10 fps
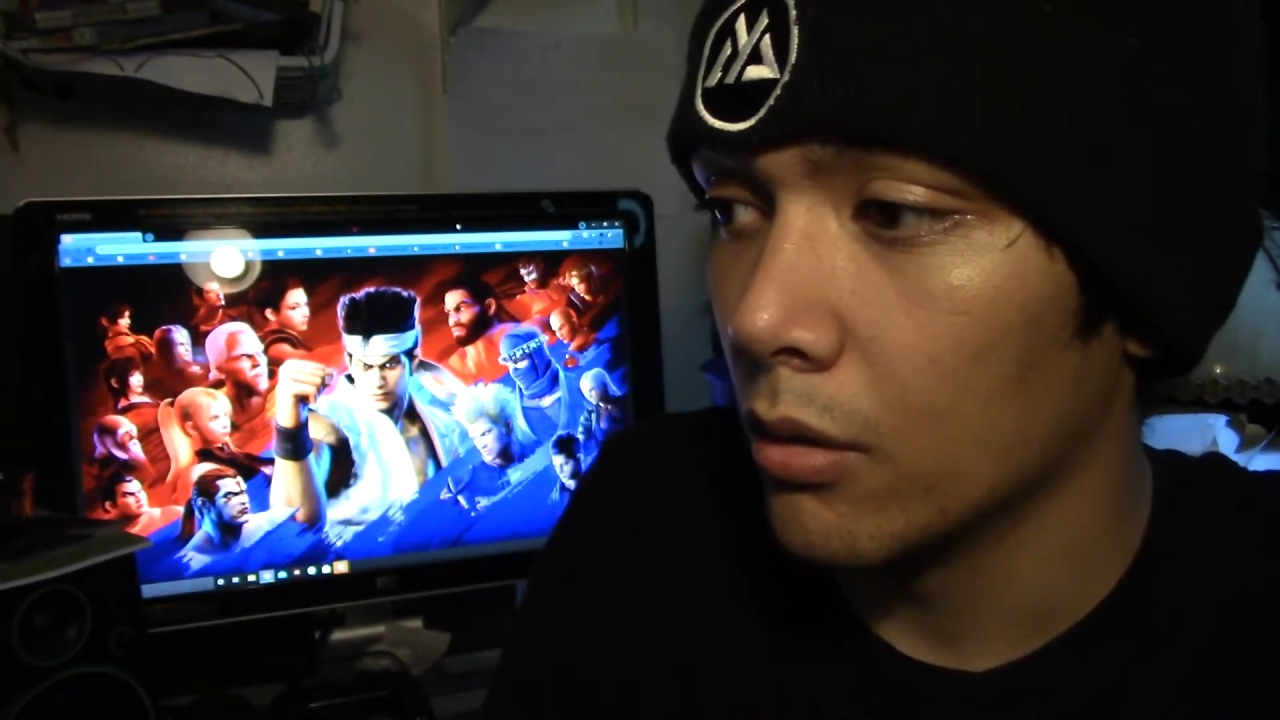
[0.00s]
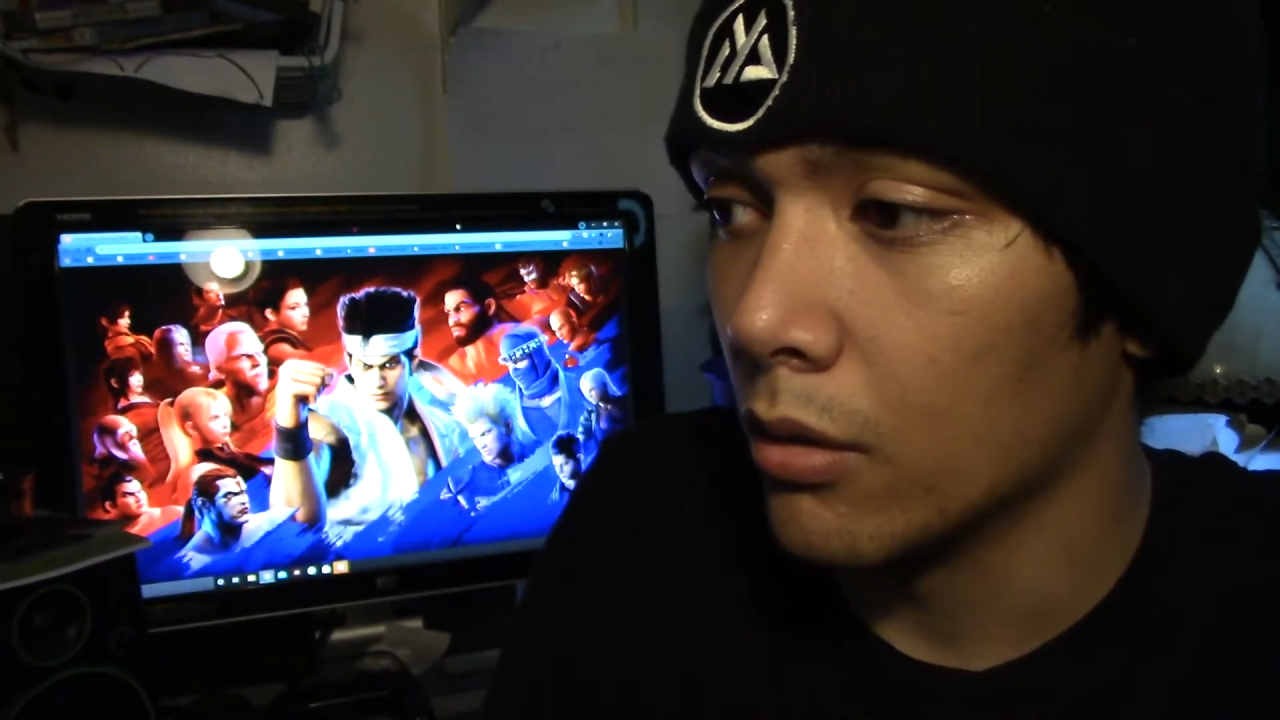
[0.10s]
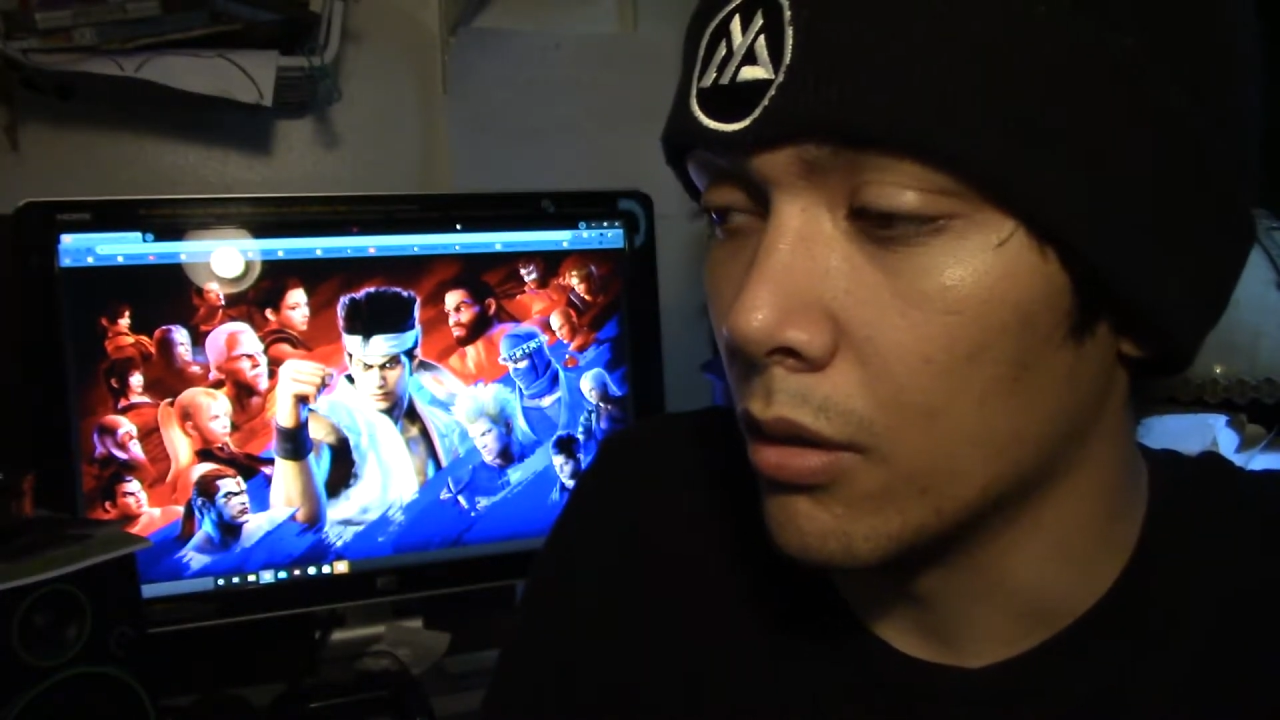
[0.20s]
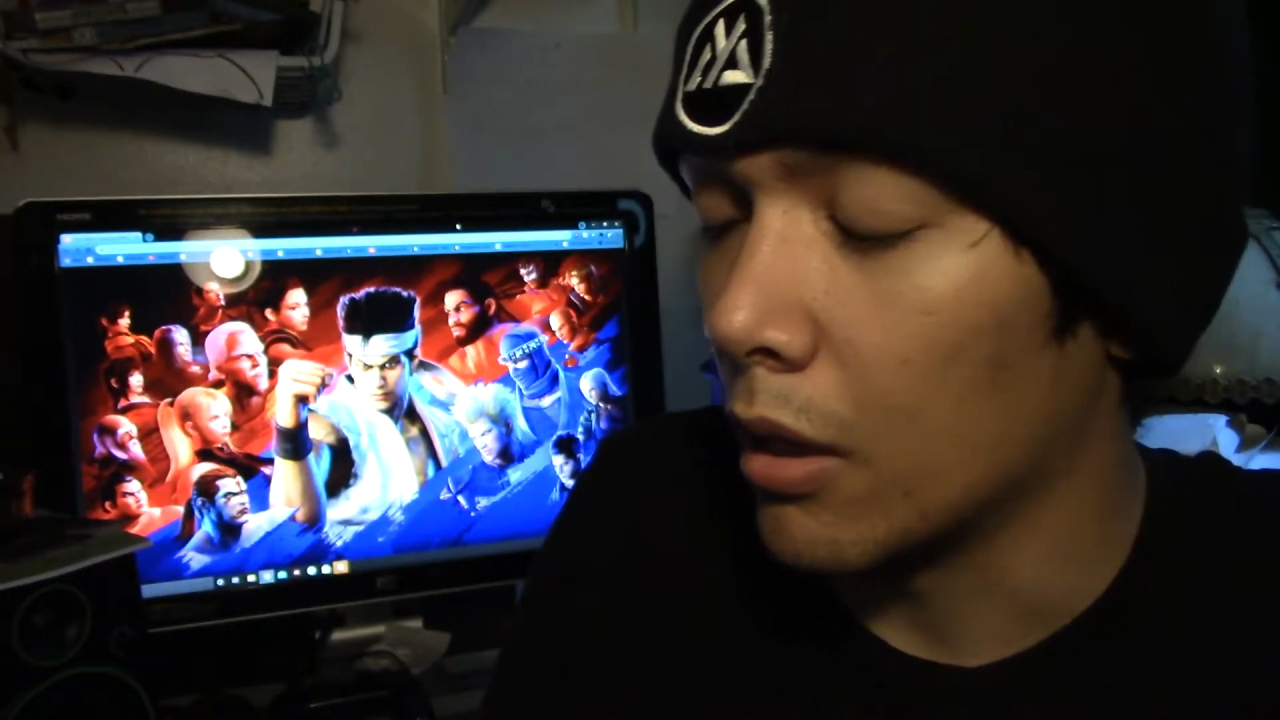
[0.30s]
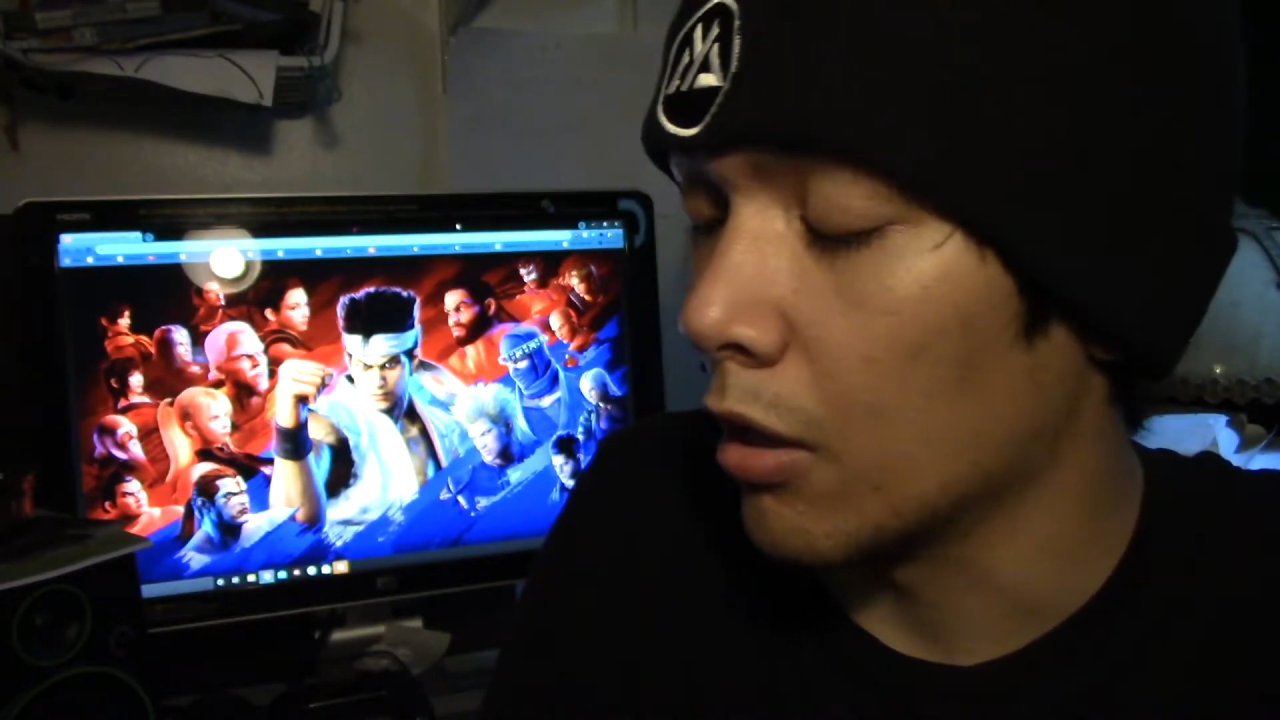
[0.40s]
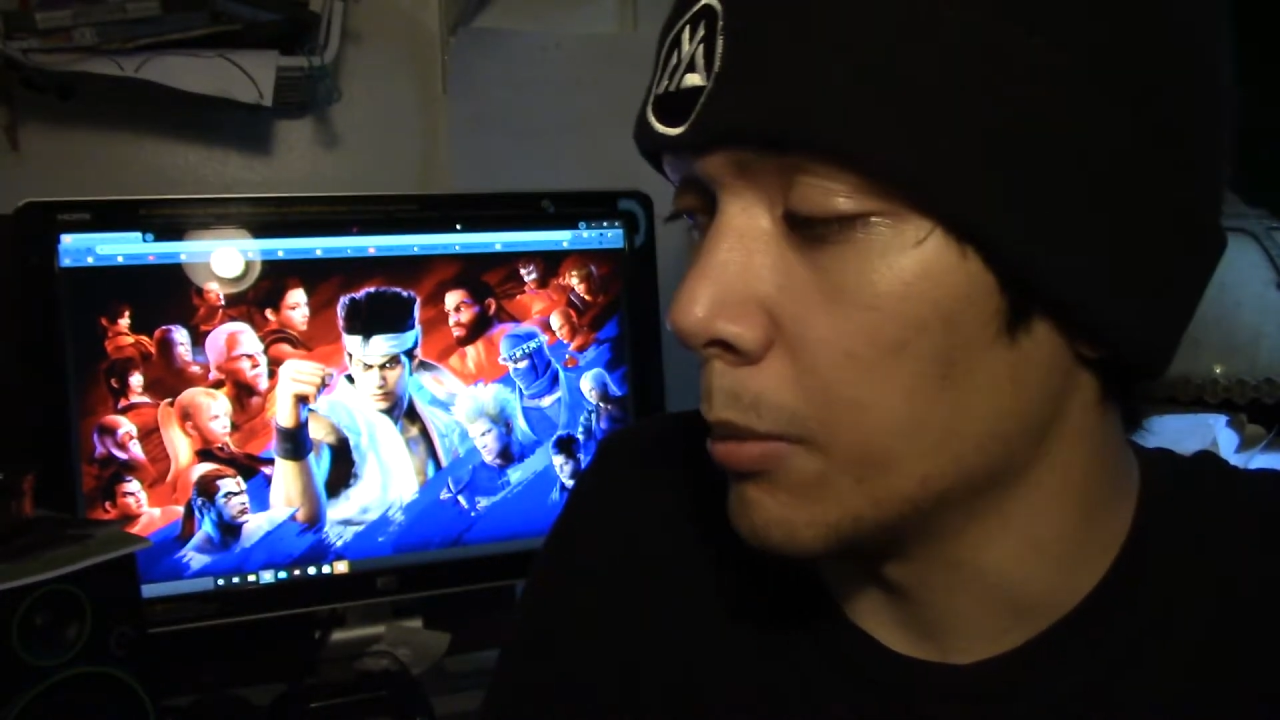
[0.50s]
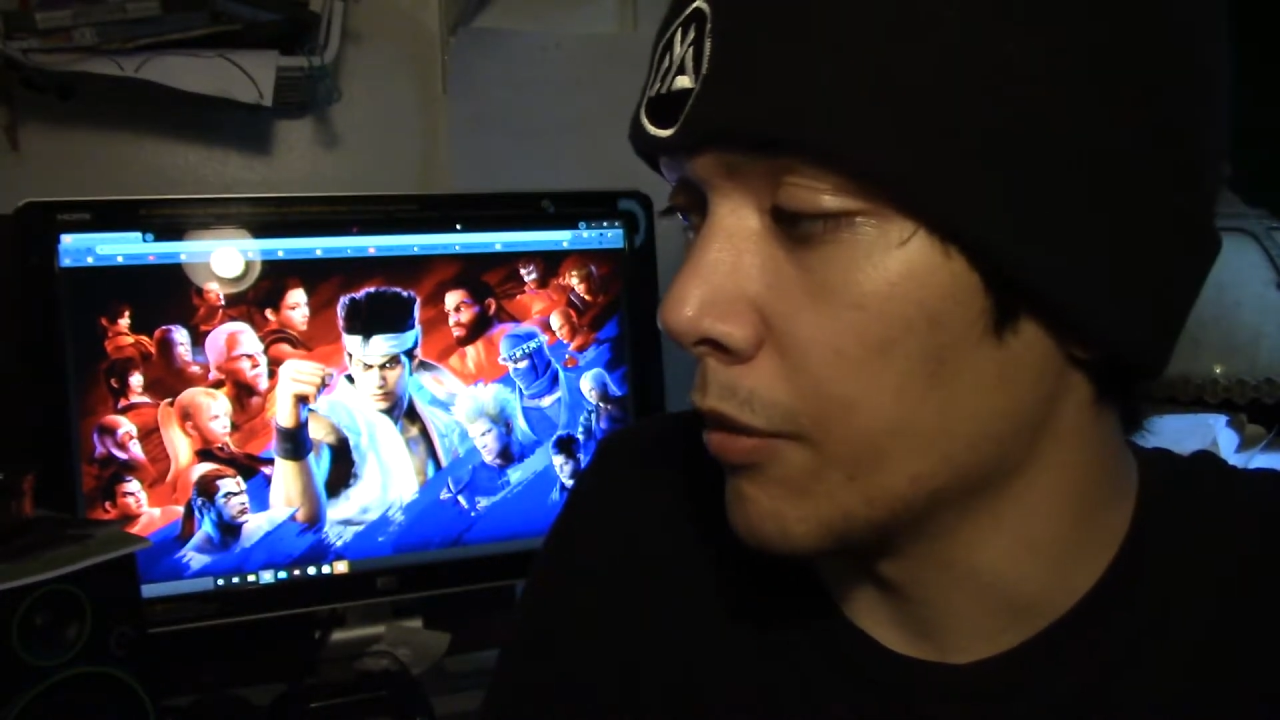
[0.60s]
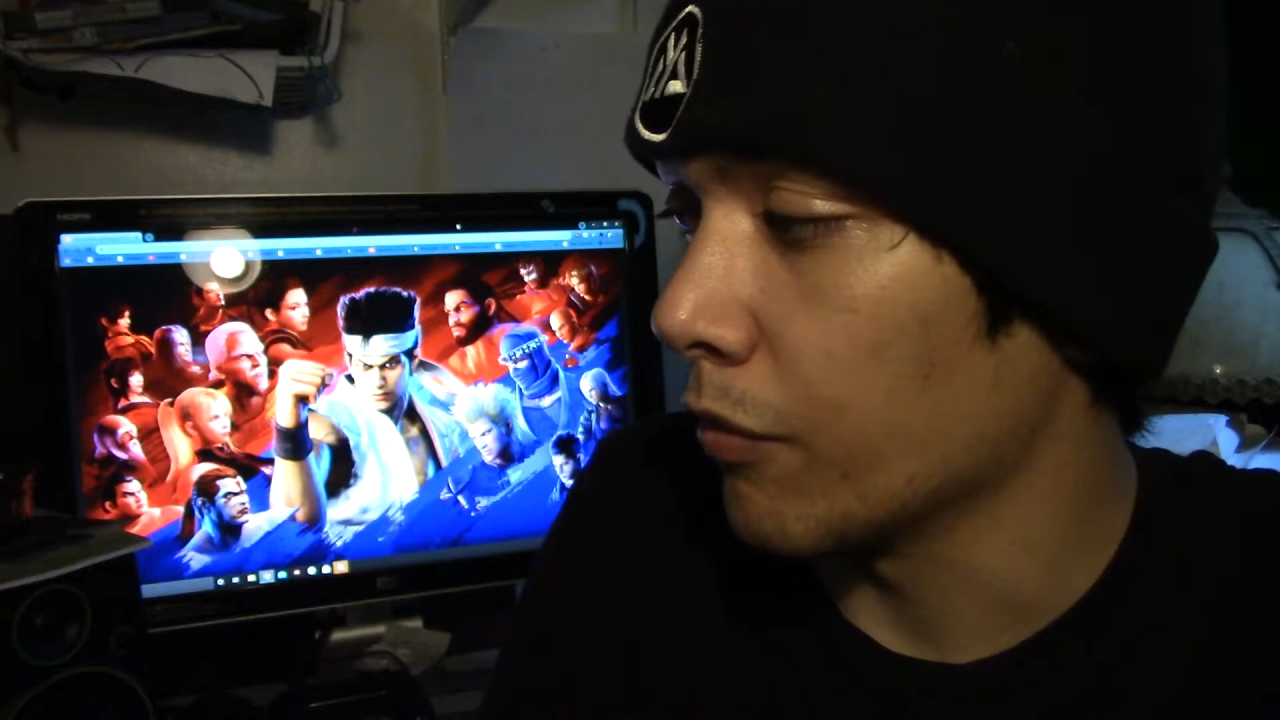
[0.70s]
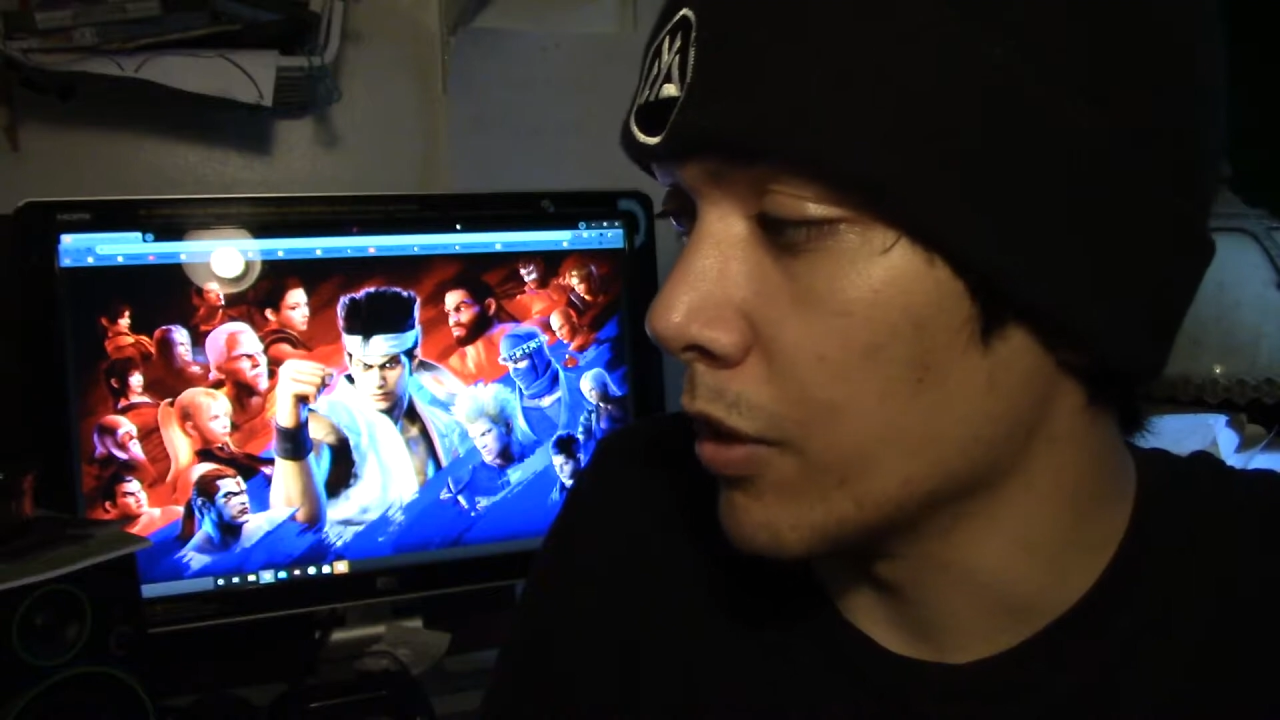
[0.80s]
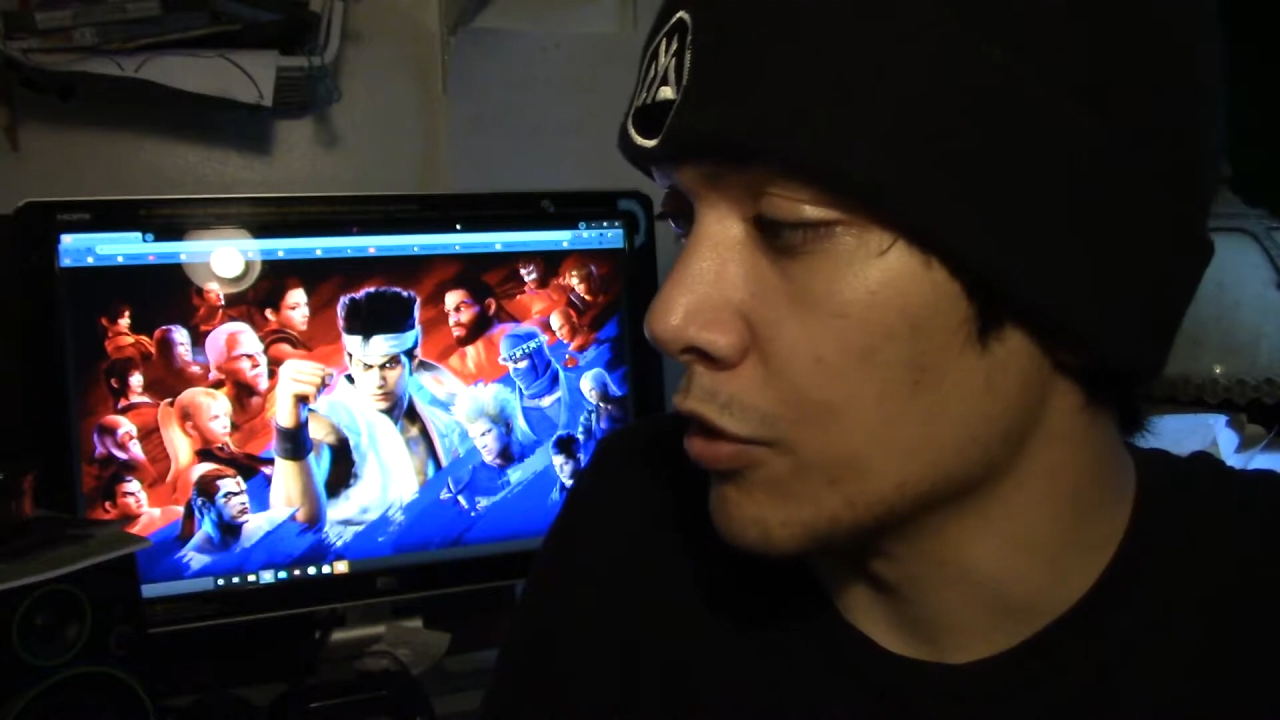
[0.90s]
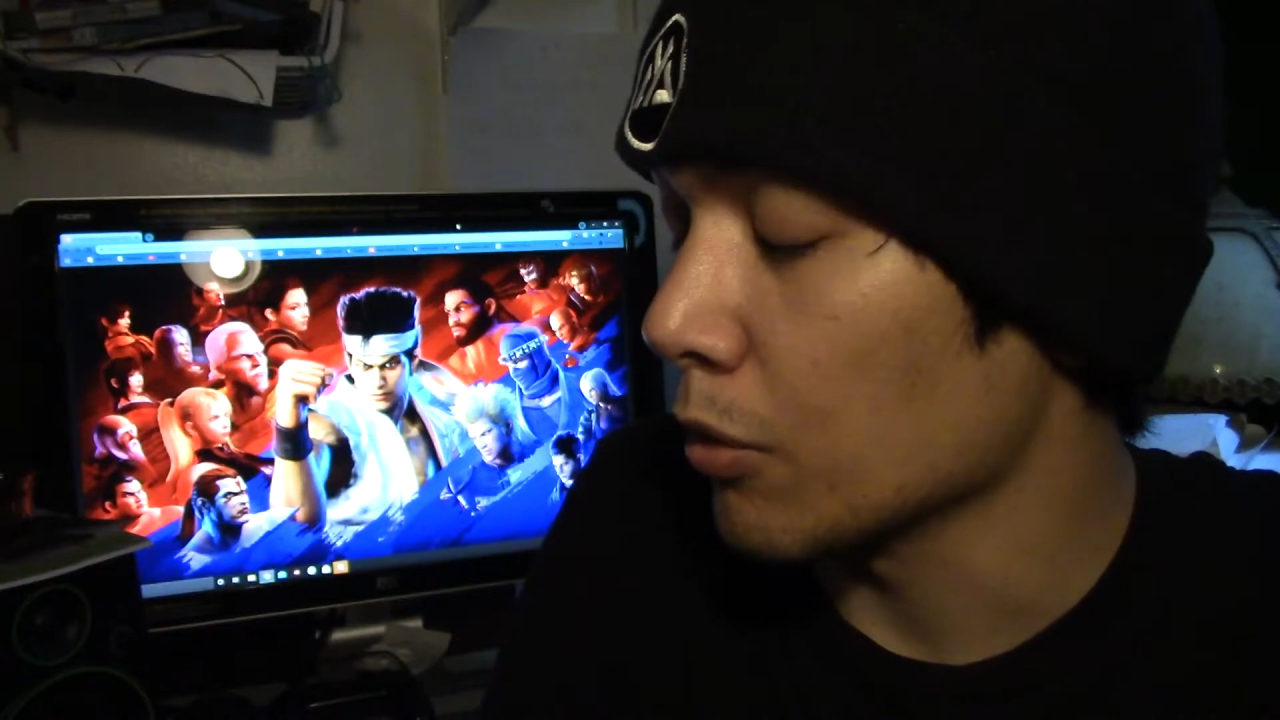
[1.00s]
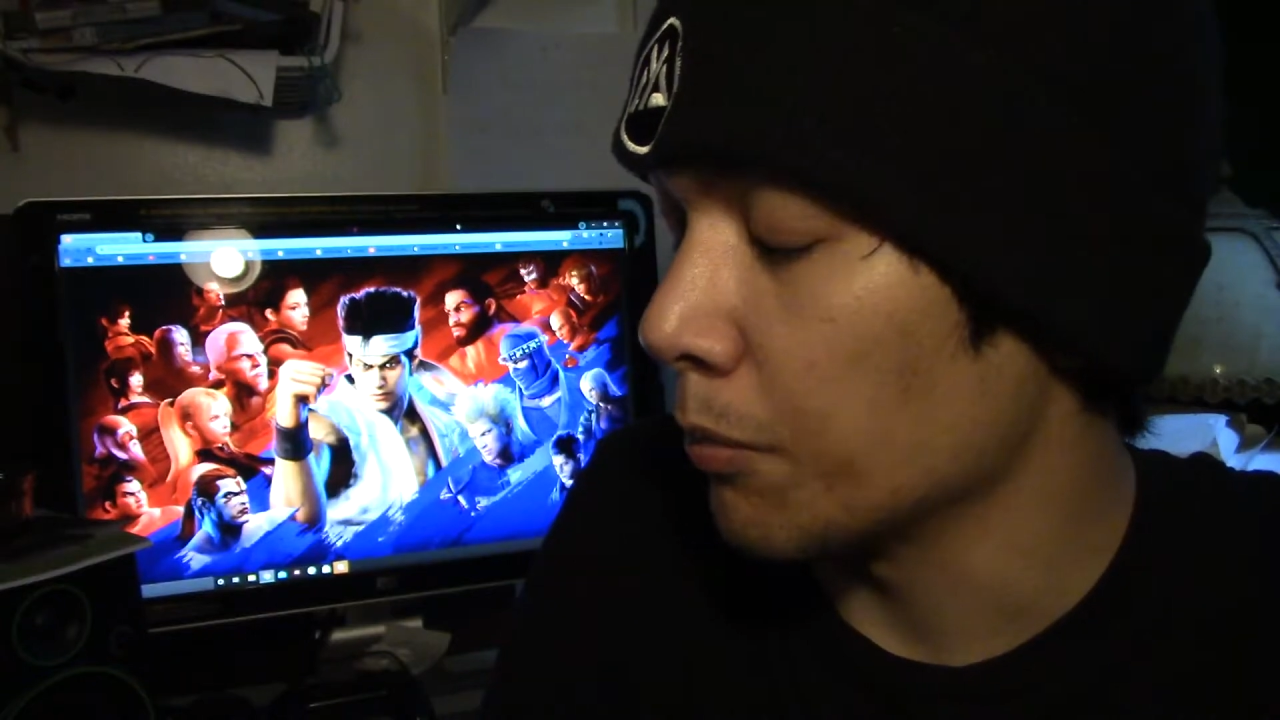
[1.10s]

Not all my friends are